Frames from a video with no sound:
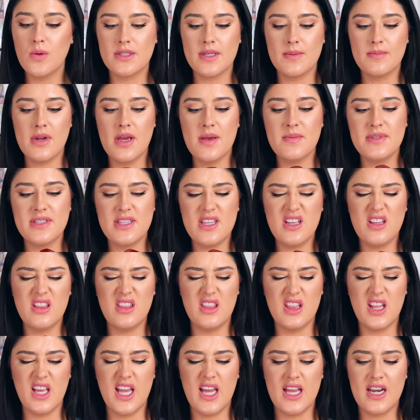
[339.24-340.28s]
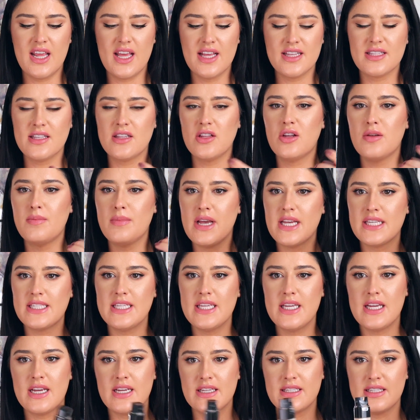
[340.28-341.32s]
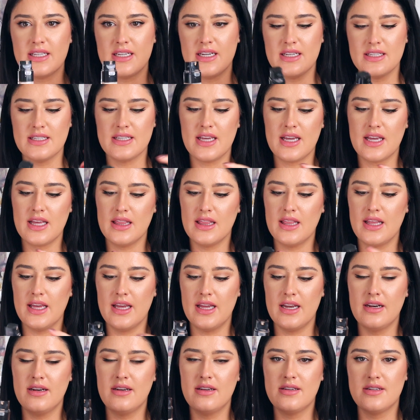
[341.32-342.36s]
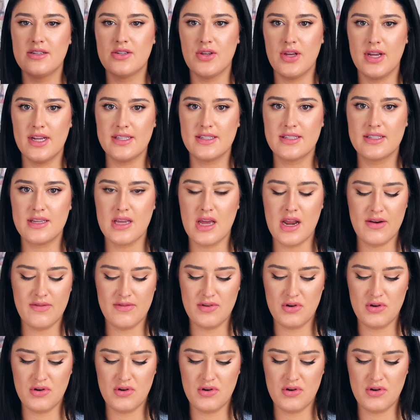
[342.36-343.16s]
sometimes the lid gets a little messy because it is like a lid, so that's kind of